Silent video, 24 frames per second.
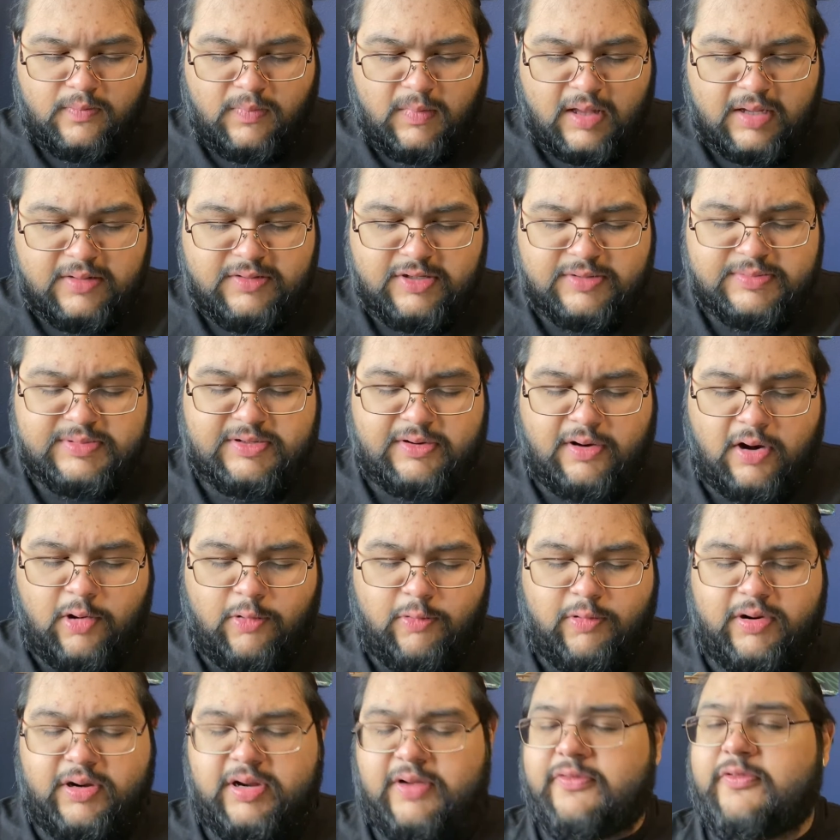In terms of
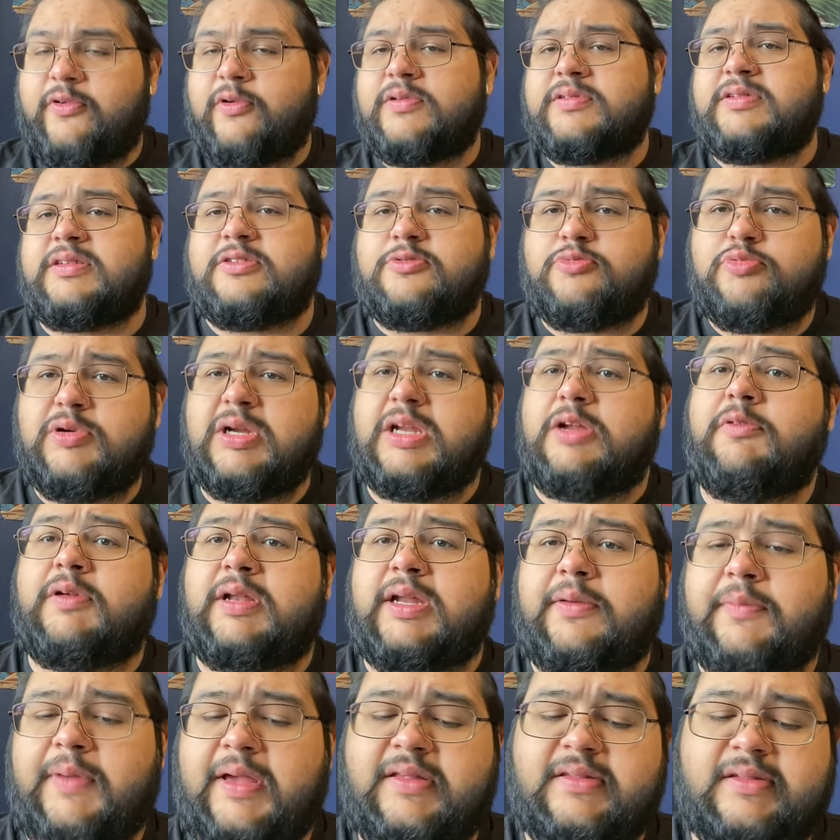artwork, of course, it's really, really
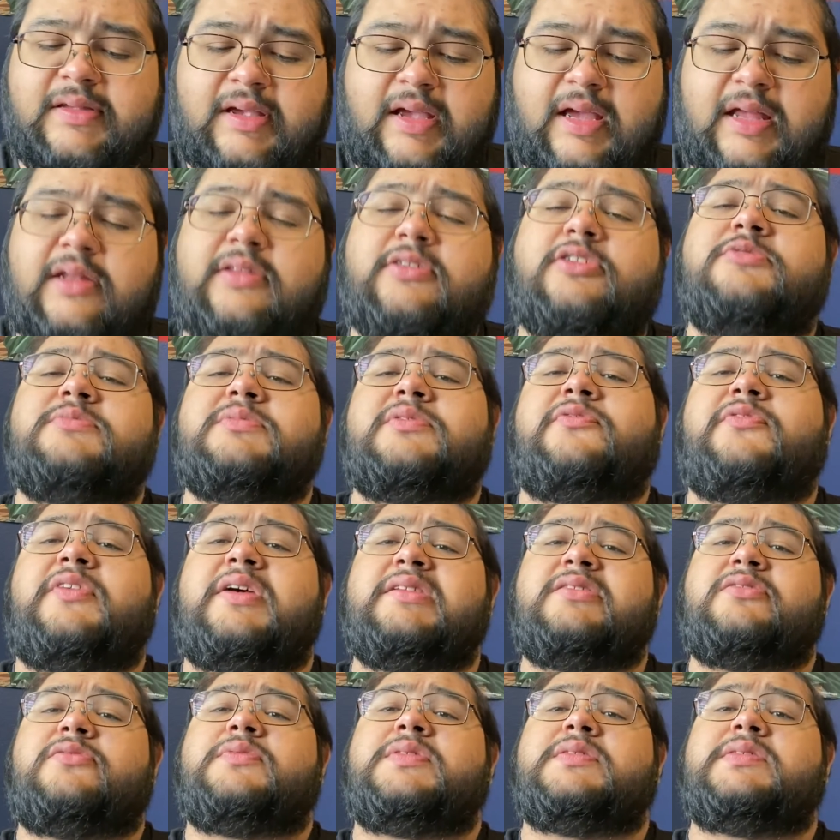amazing. And in terms of fan
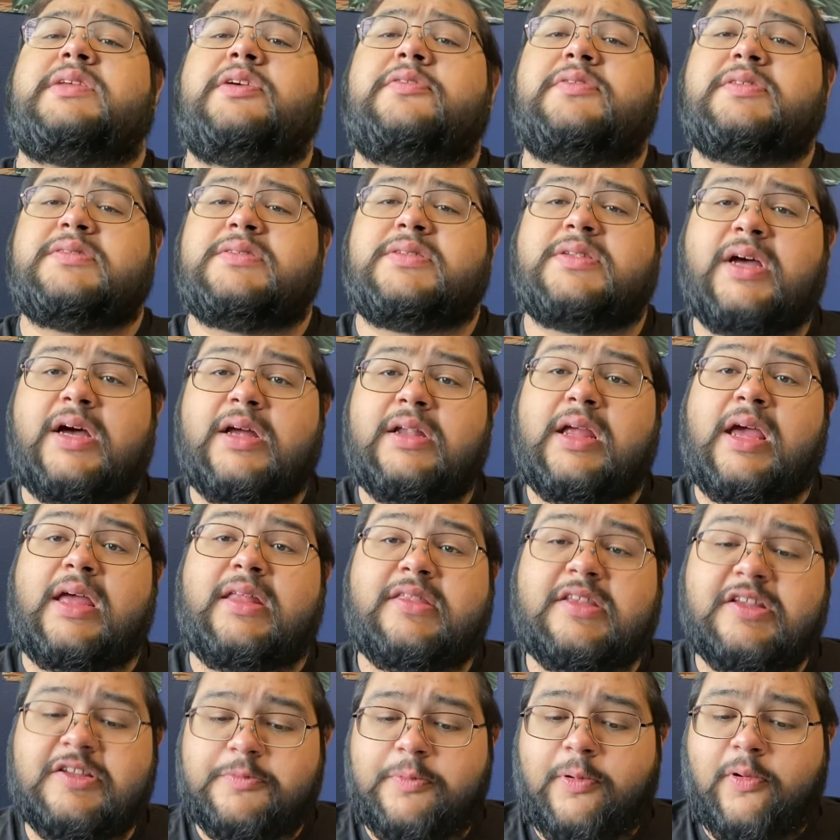service, there is none at
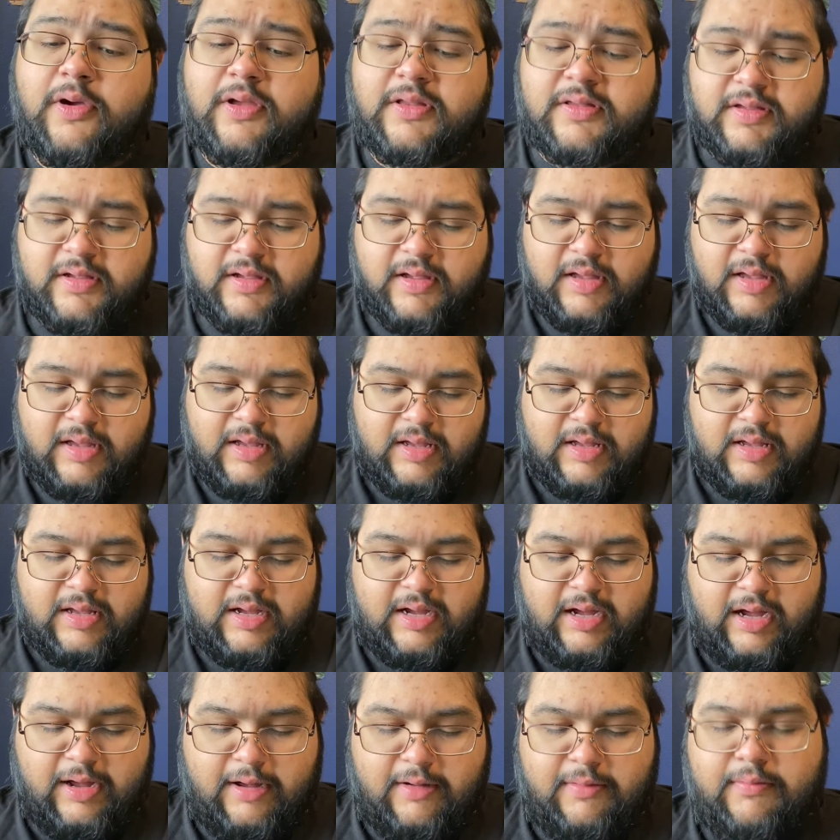this point,
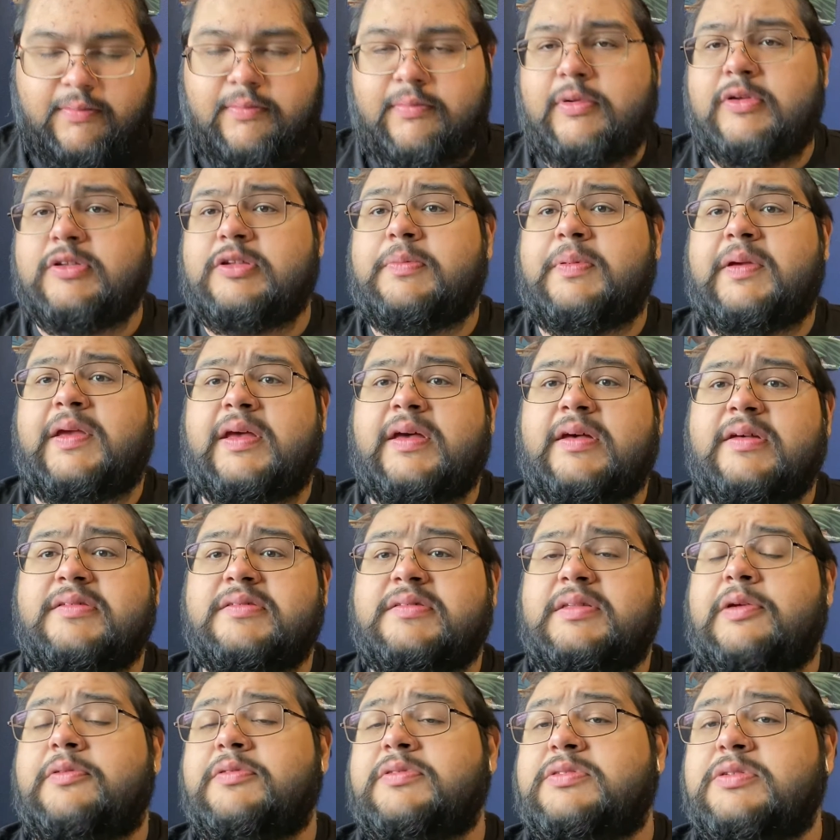um, mostly because
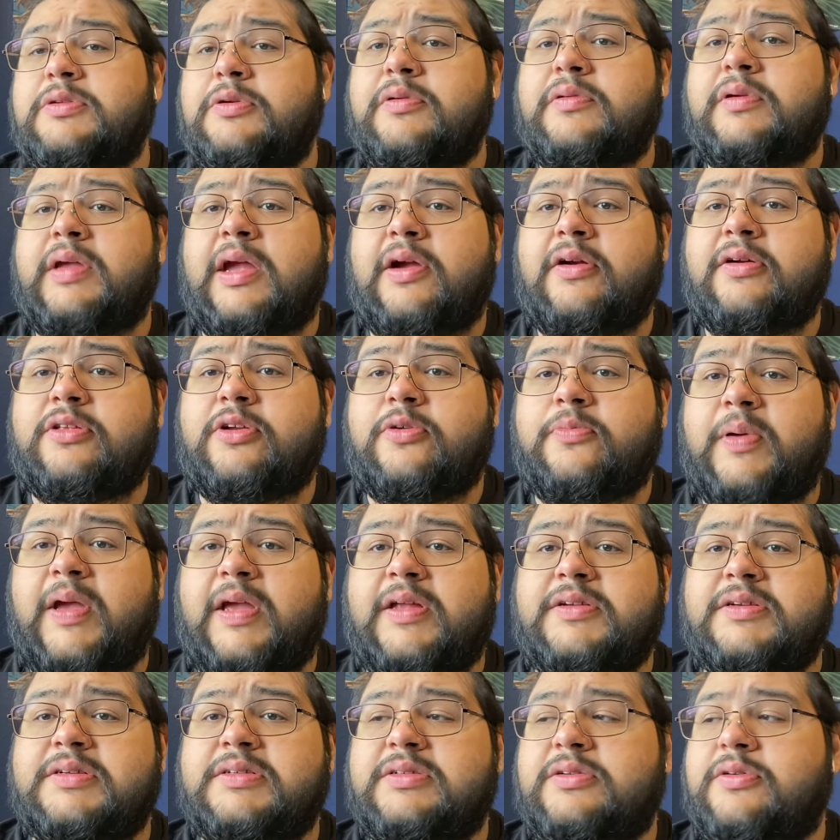there was no character
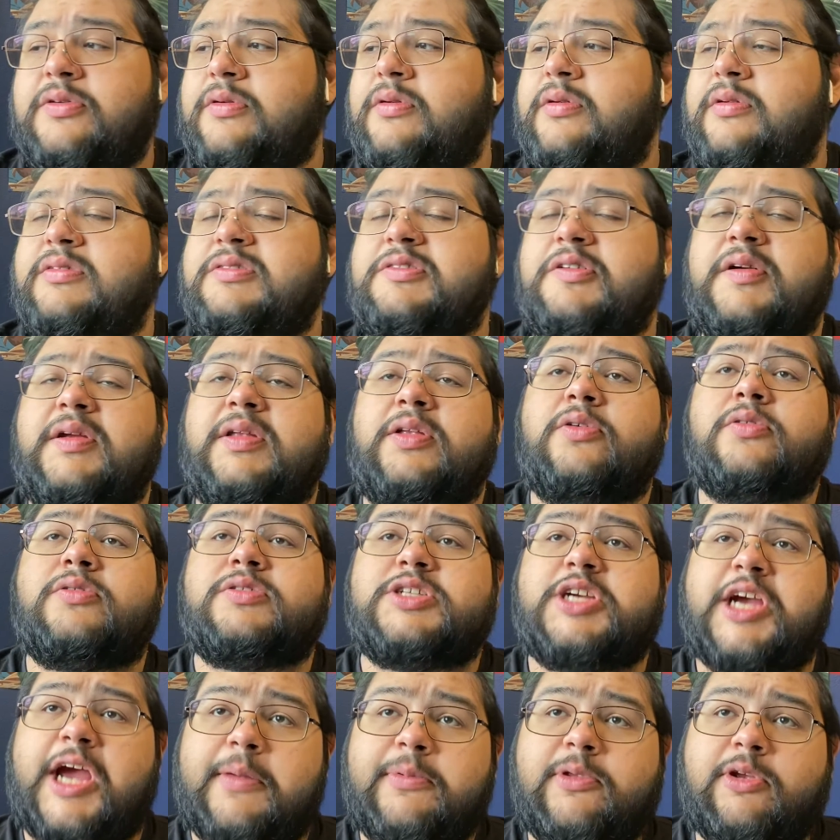pages or, sorry, no
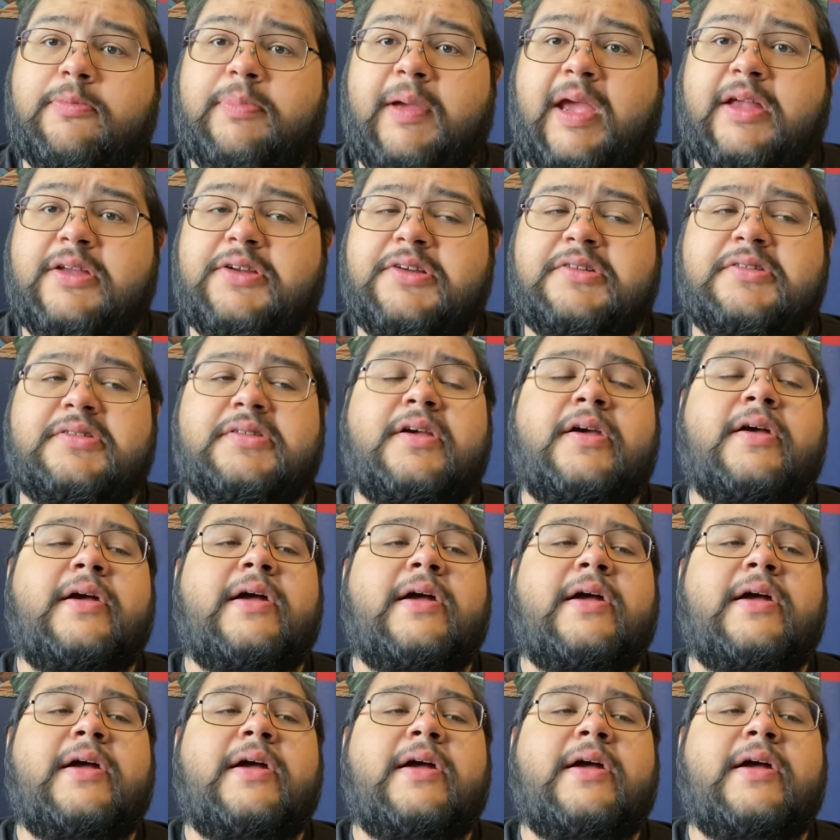chapter pages